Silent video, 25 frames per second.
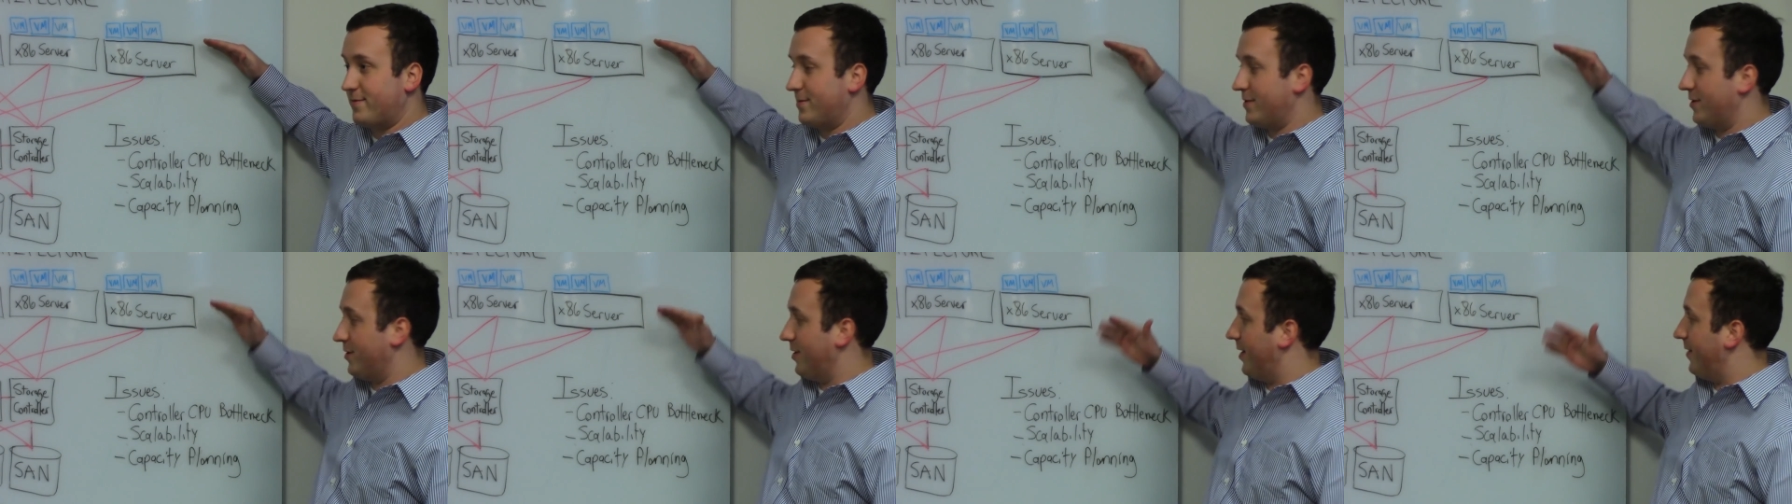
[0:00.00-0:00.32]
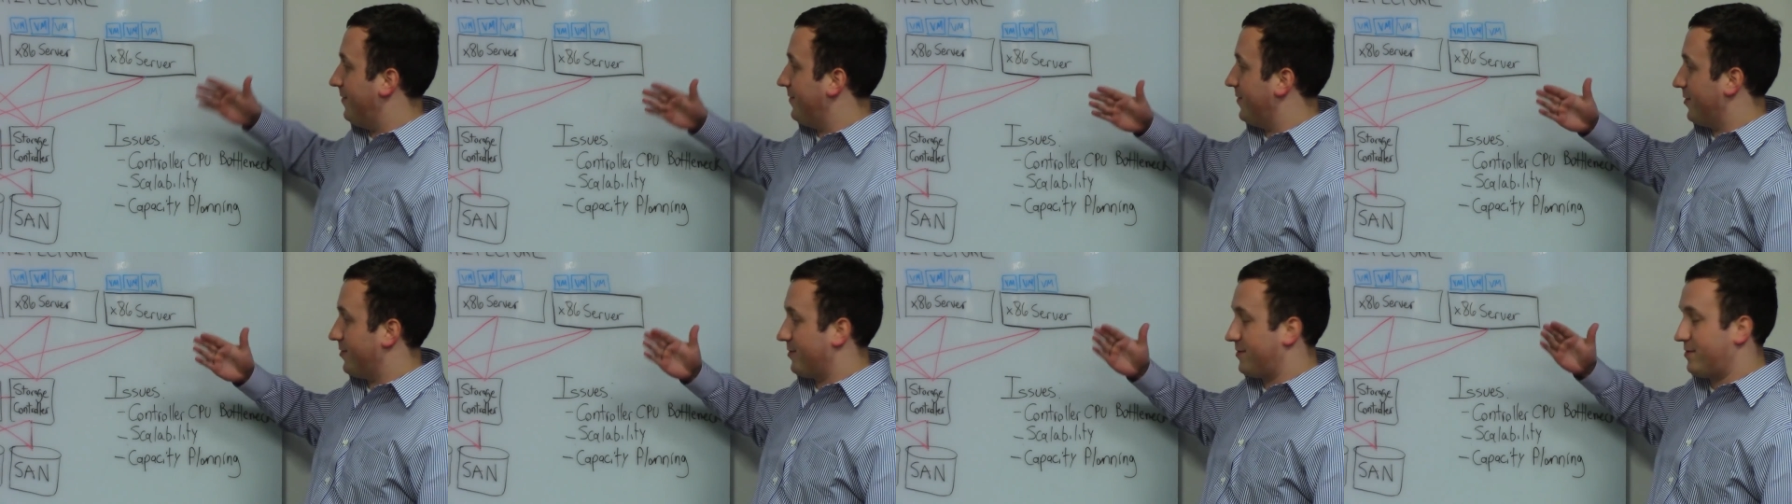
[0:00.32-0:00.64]
you
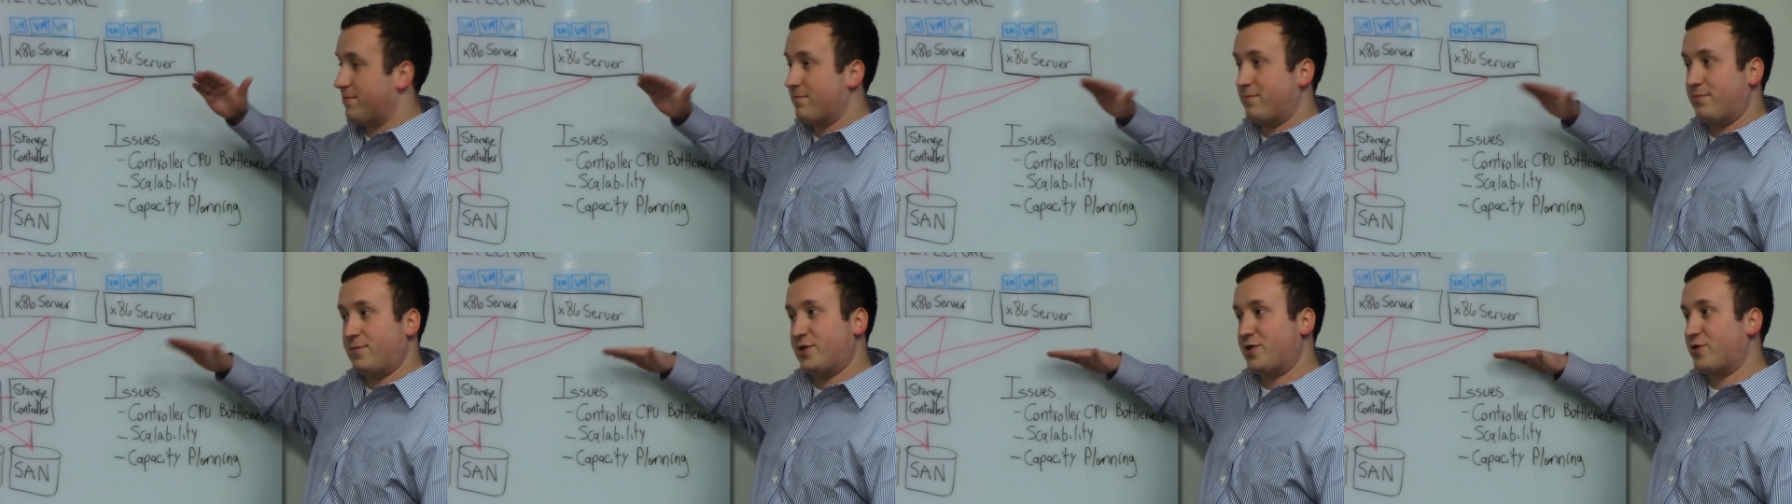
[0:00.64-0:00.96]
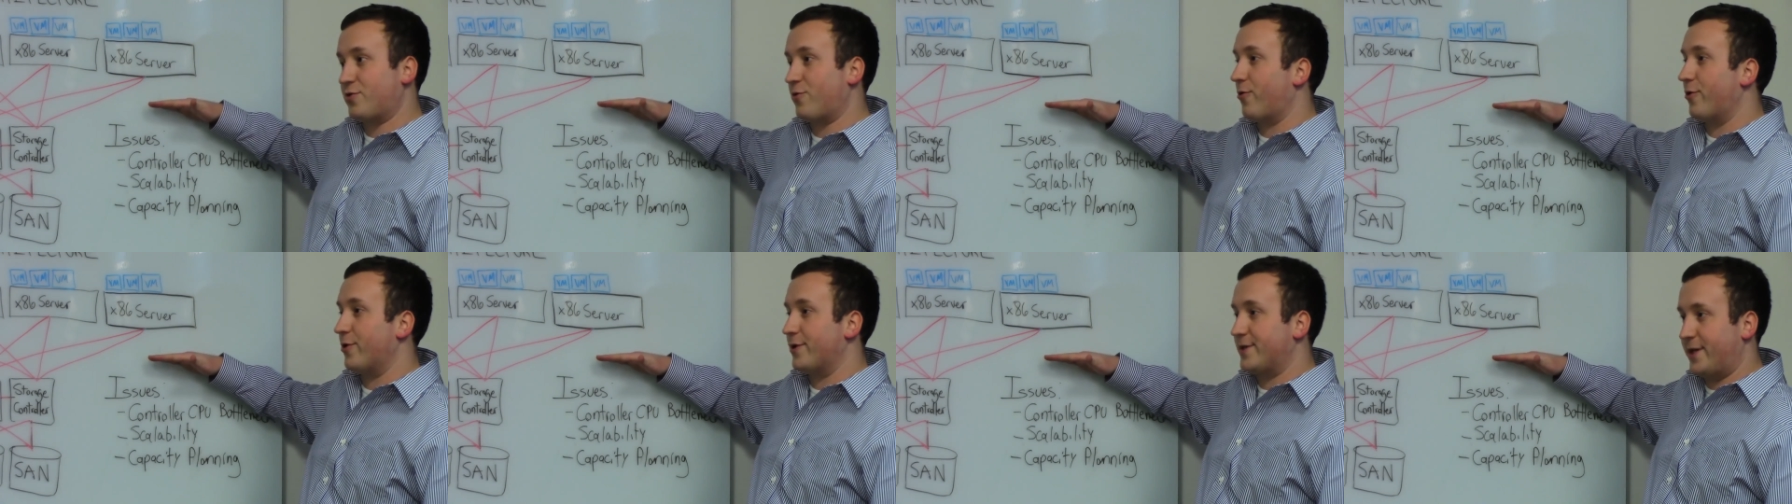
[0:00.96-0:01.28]
have your
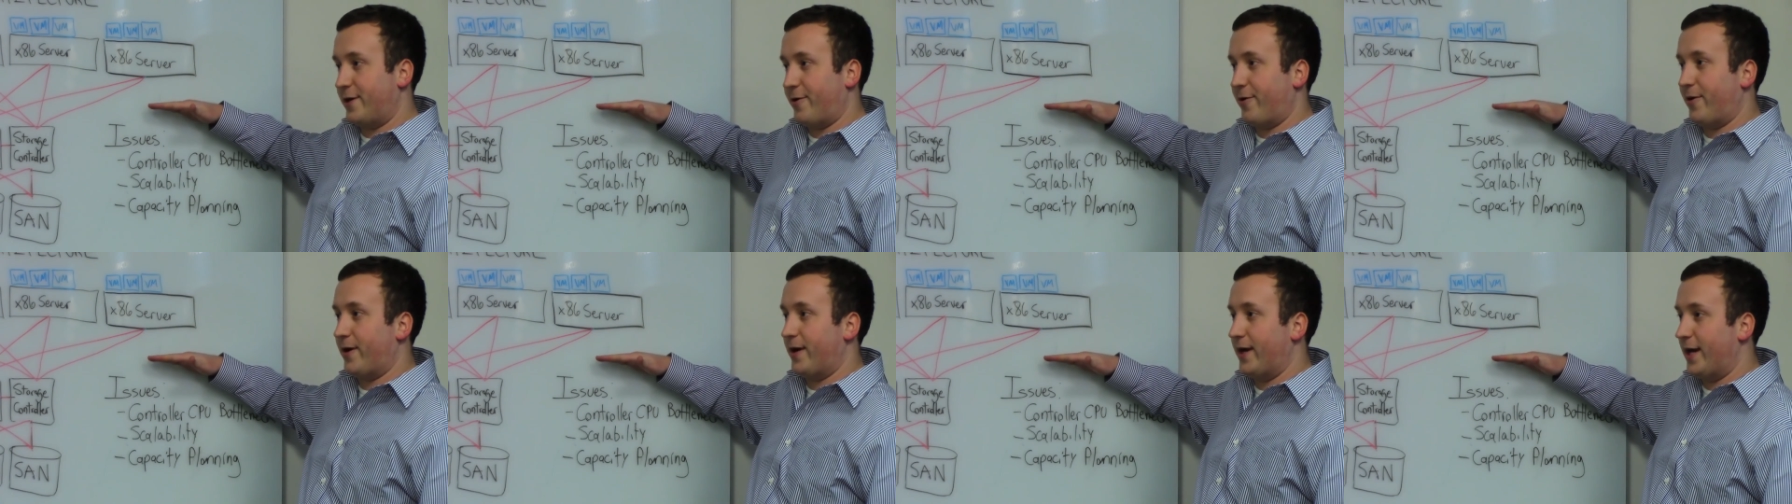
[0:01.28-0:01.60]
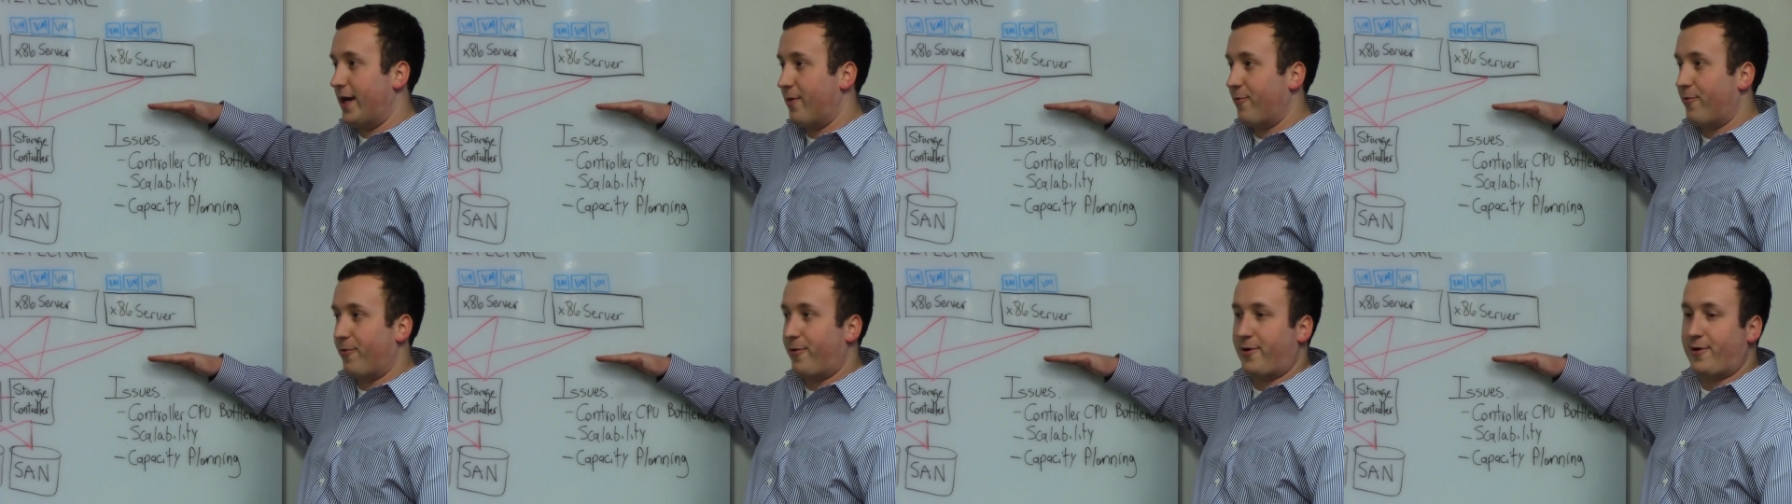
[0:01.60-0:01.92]
storage area
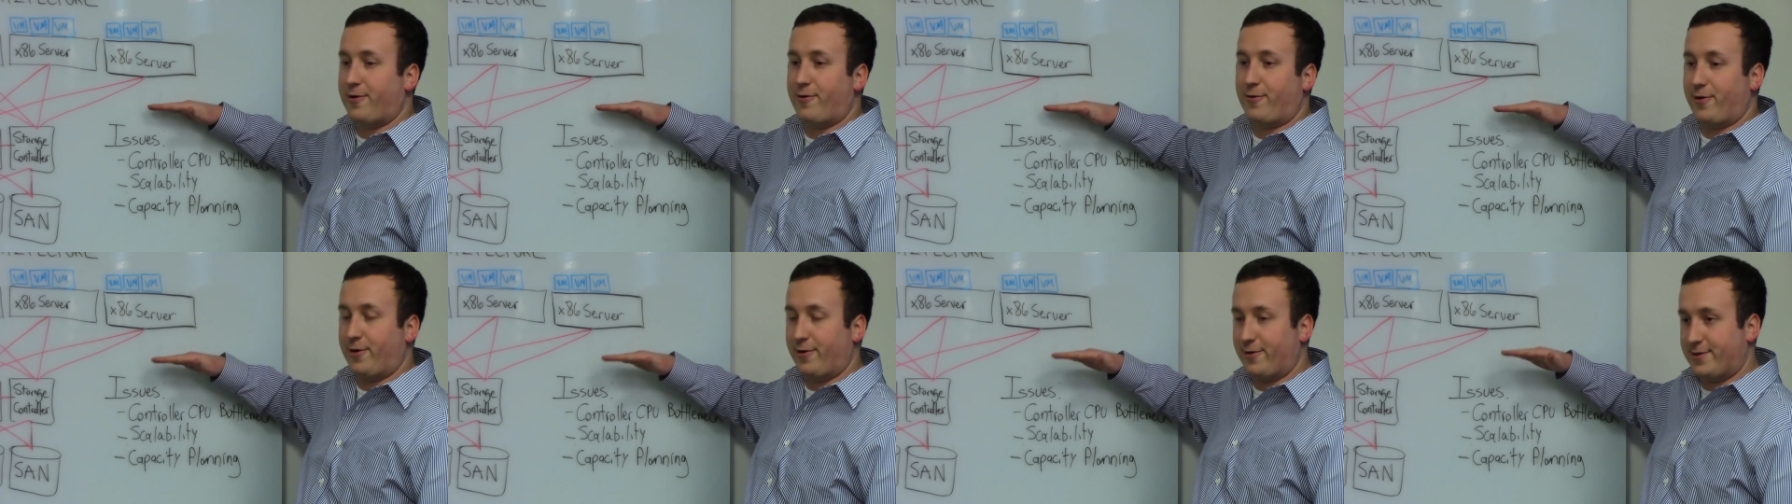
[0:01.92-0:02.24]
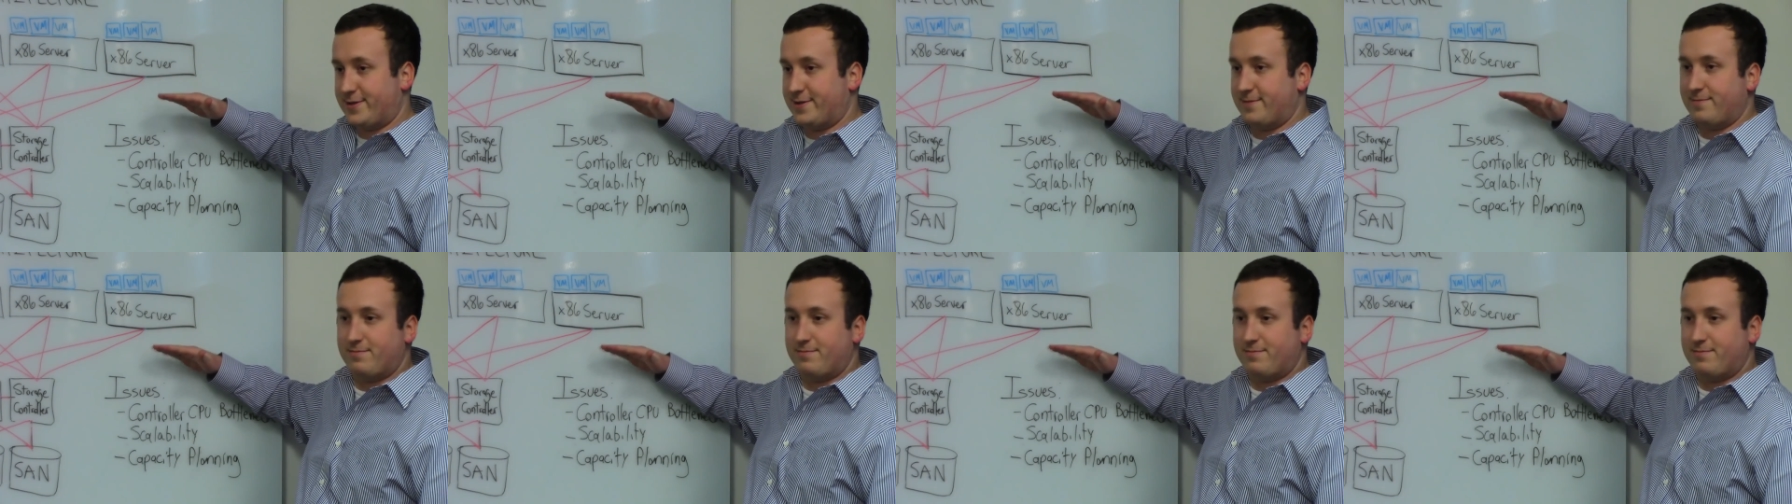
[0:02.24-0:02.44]
network or your